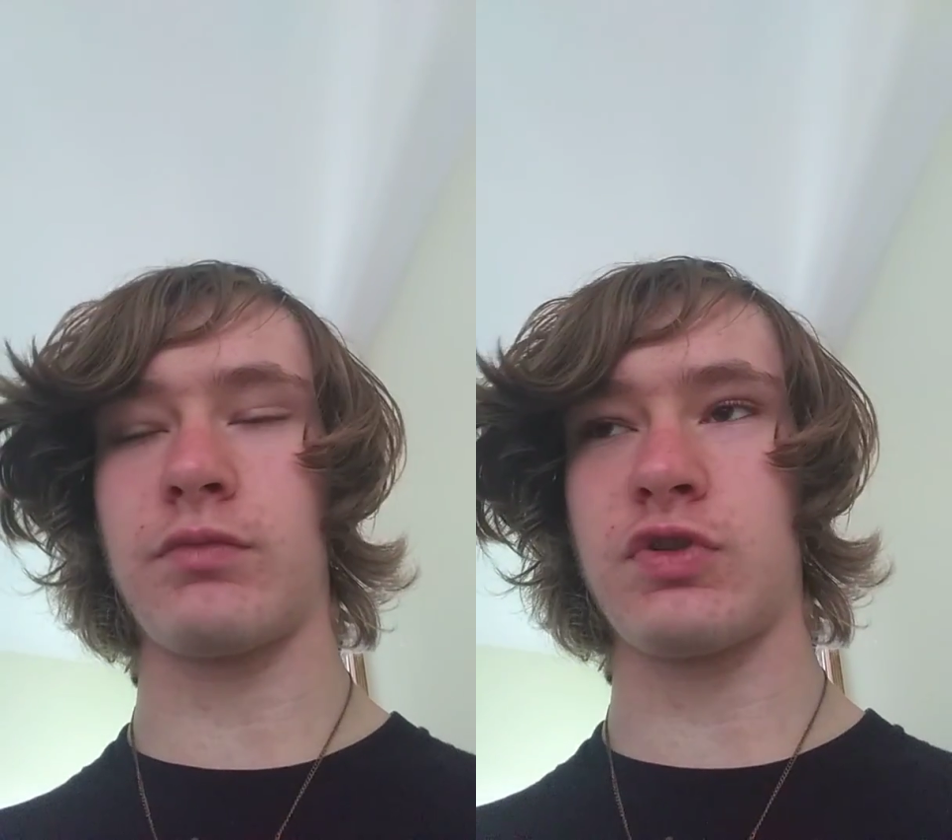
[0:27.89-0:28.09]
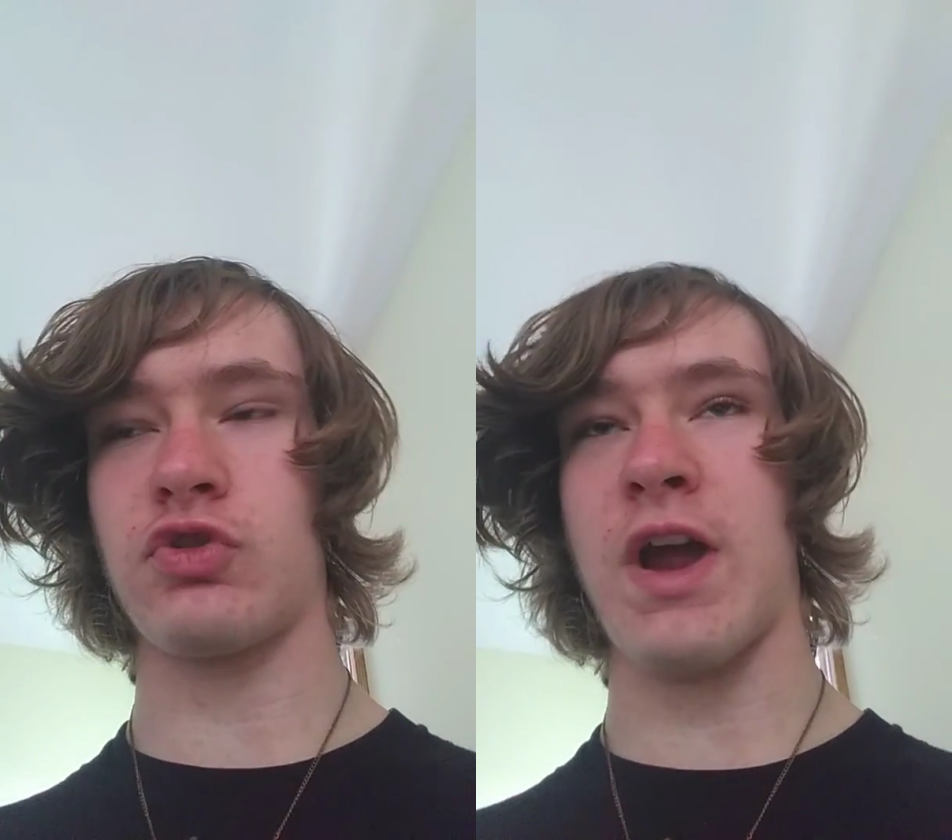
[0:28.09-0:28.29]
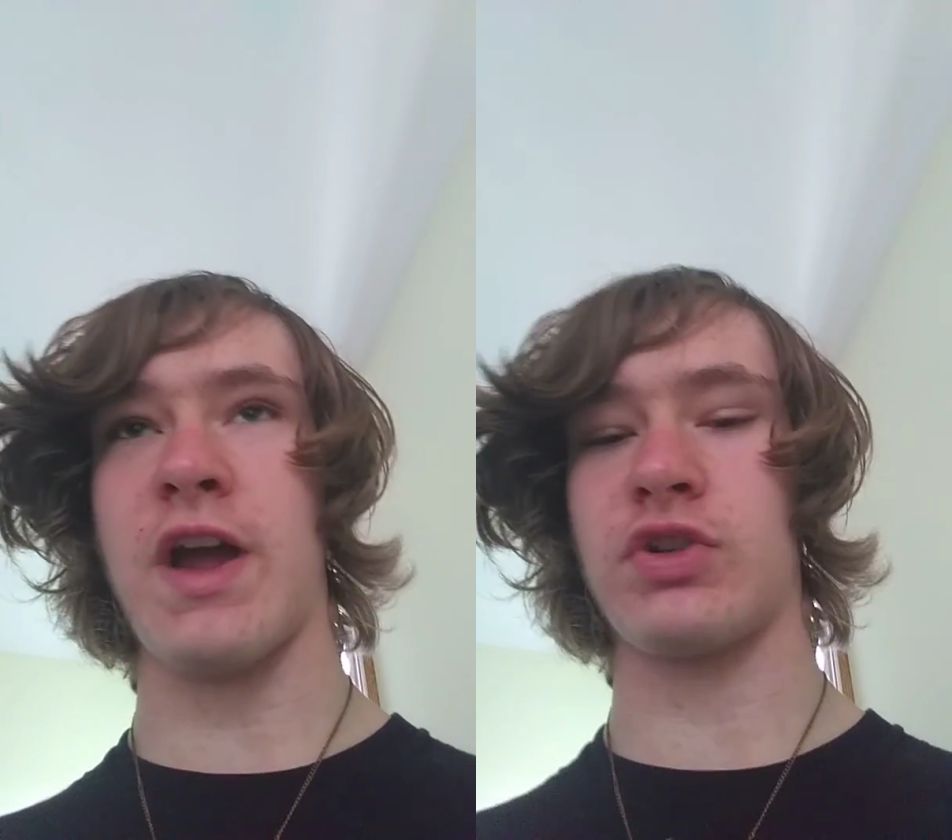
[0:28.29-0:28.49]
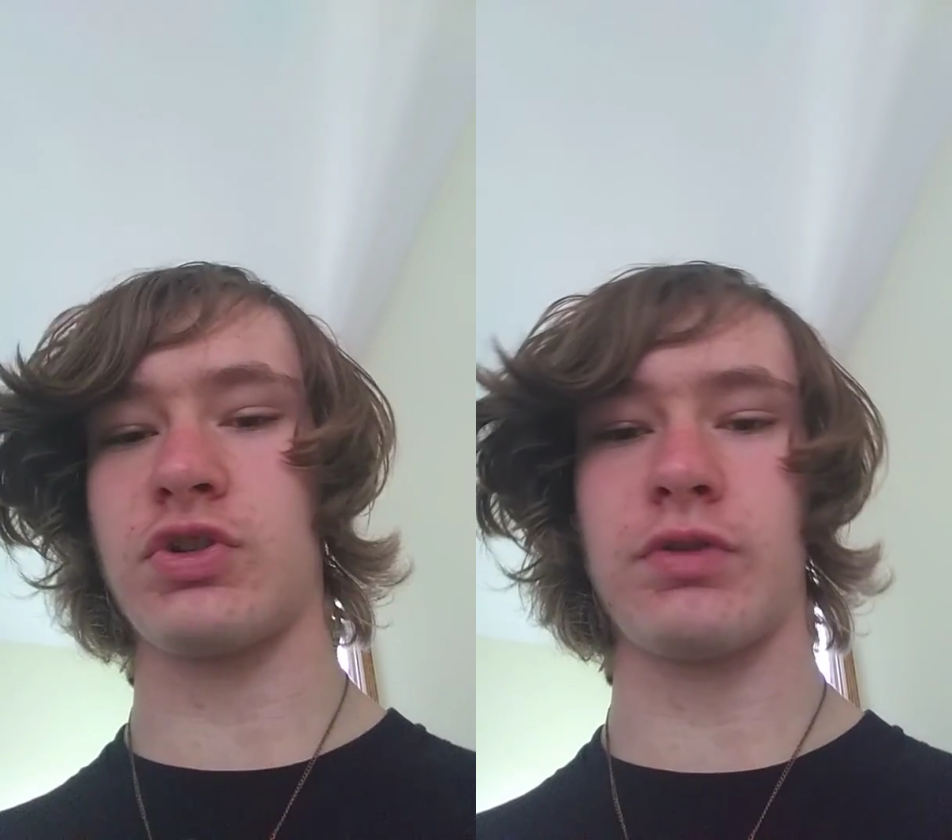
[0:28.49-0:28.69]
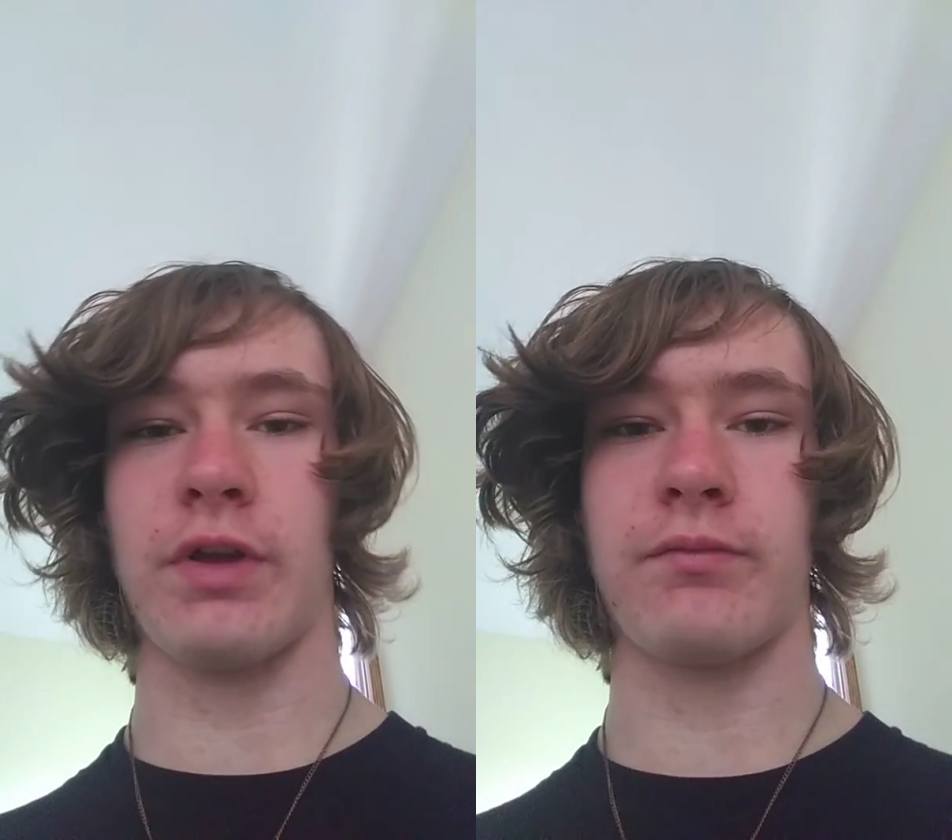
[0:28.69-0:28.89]

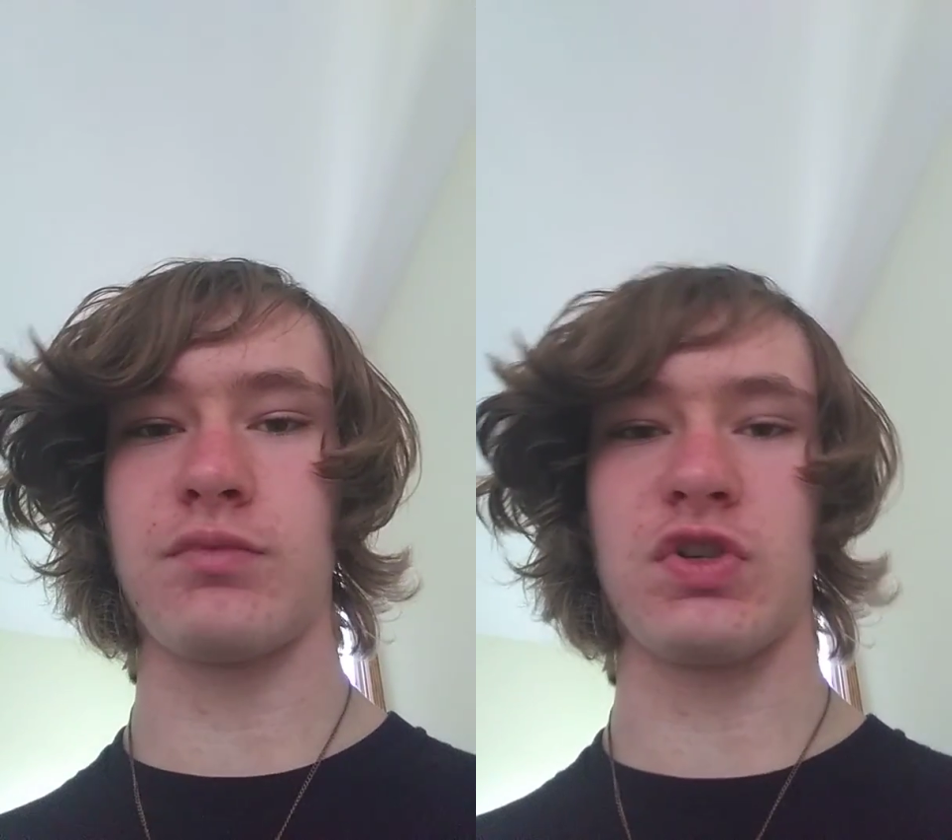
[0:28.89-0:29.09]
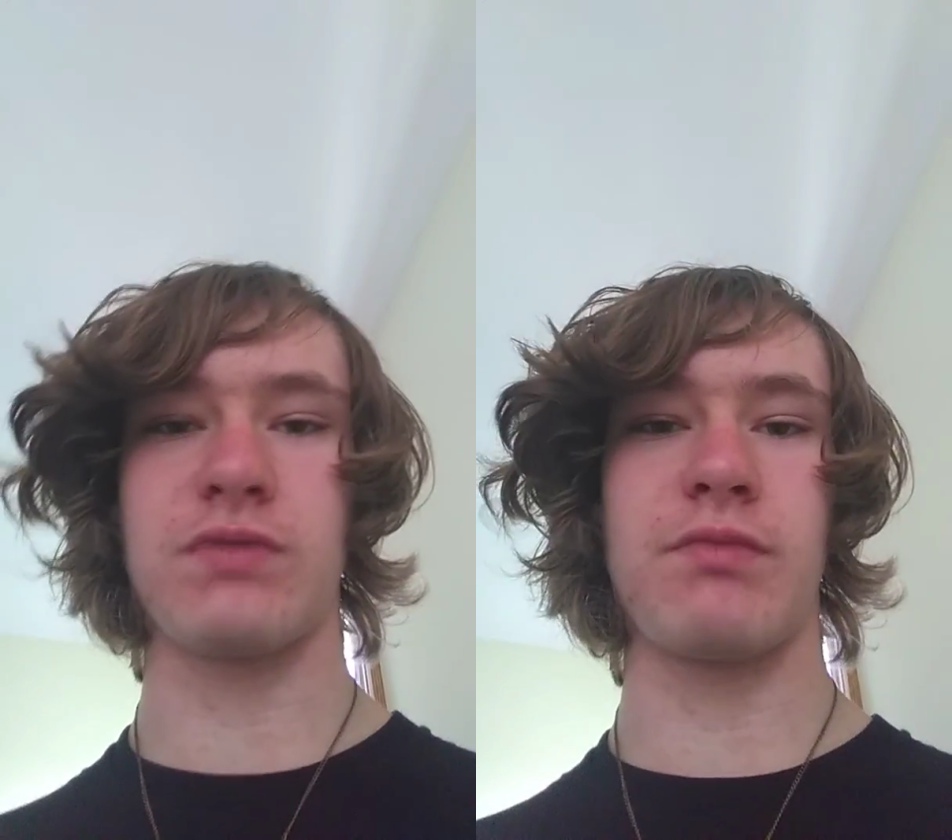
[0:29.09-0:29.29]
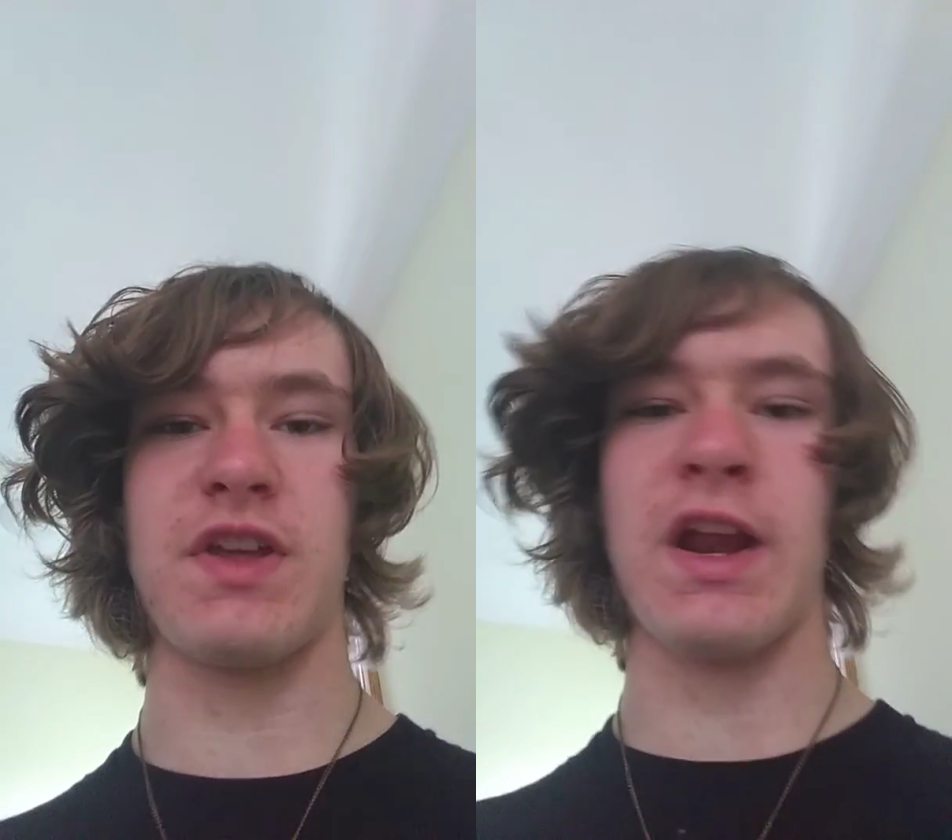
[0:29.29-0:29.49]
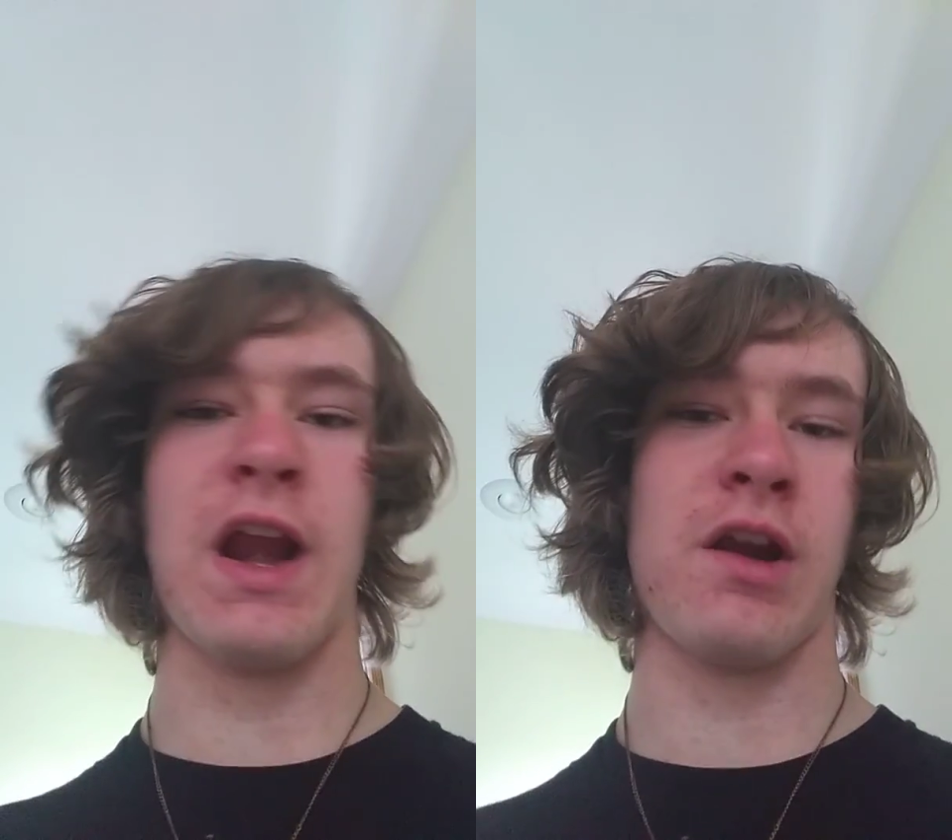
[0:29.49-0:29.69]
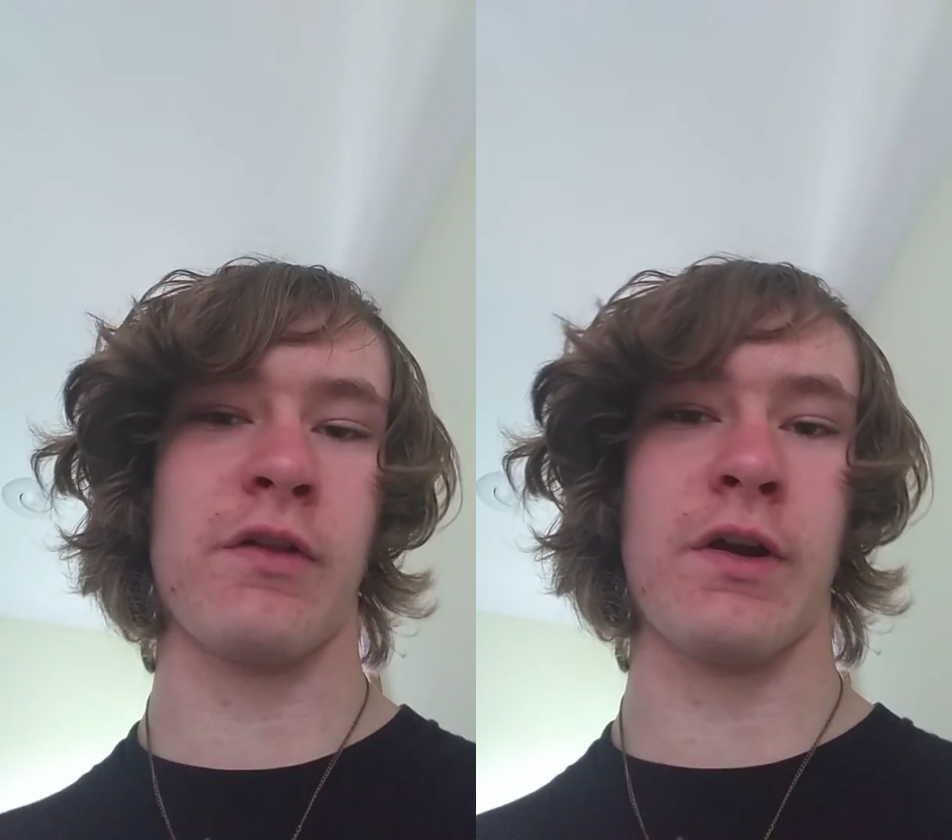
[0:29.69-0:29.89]
trash, like just get it
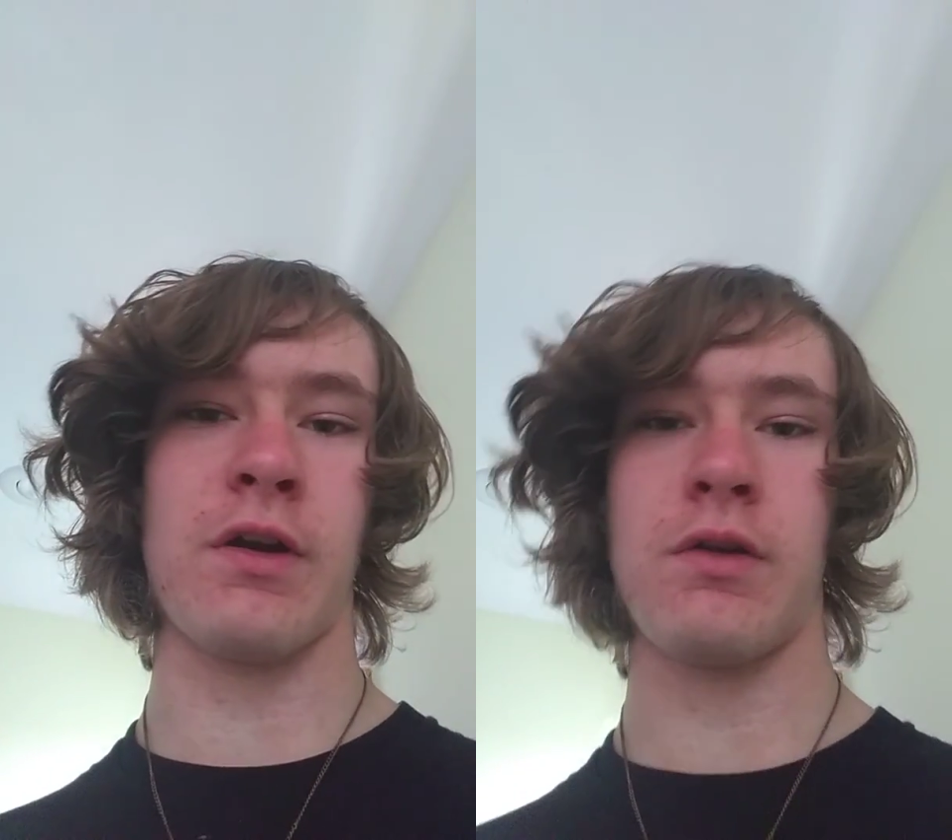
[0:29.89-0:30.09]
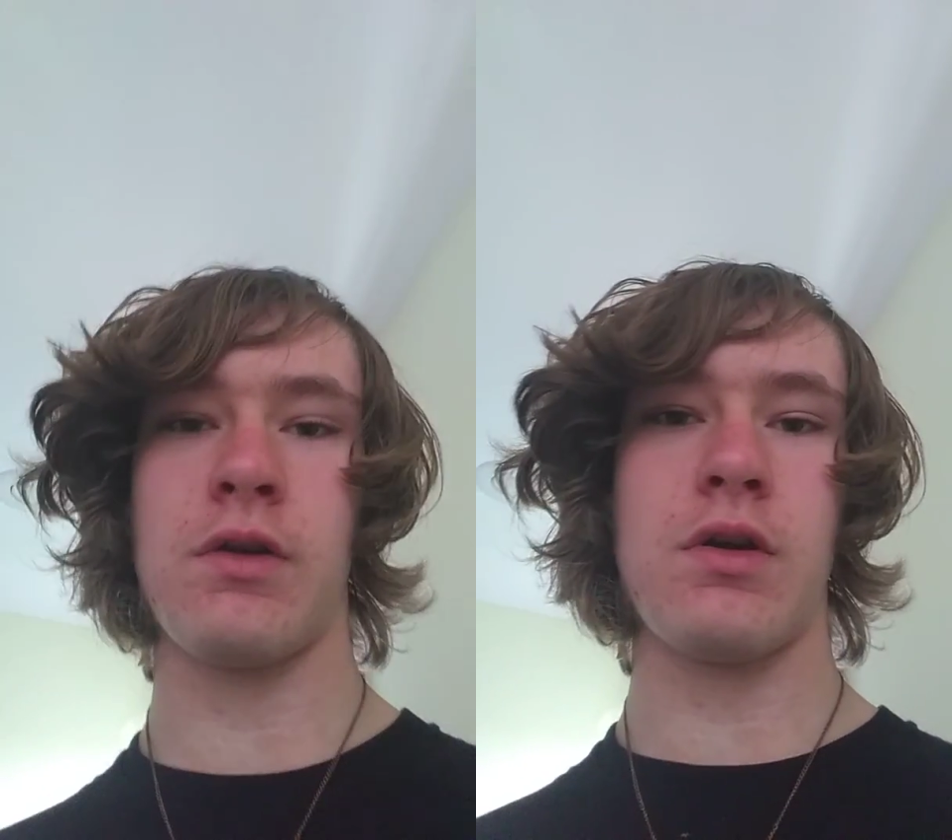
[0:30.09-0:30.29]
out of there.